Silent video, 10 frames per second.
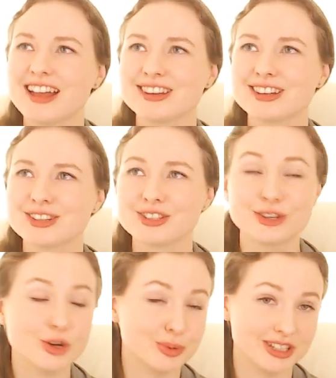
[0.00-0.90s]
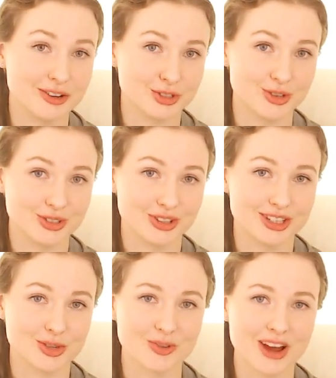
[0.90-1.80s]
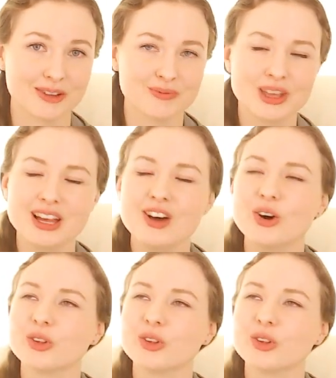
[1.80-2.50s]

and 0% of students got this one right,